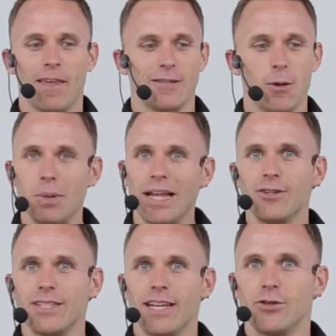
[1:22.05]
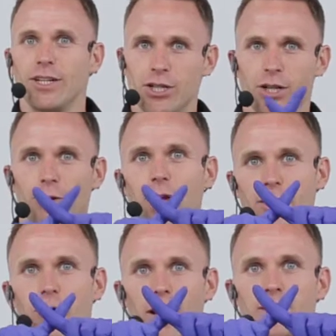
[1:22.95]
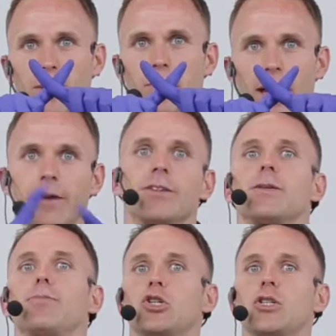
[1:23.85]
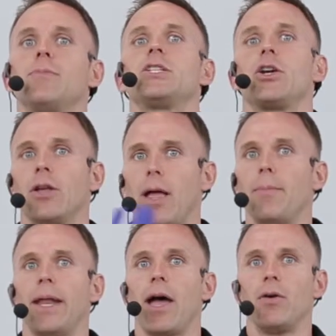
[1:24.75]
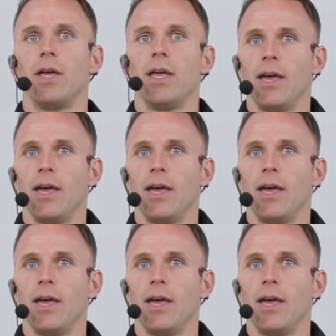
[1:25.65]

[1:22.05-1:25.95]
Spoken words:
So blenders, they traditionally run the crossblade patterns that push the material up and out.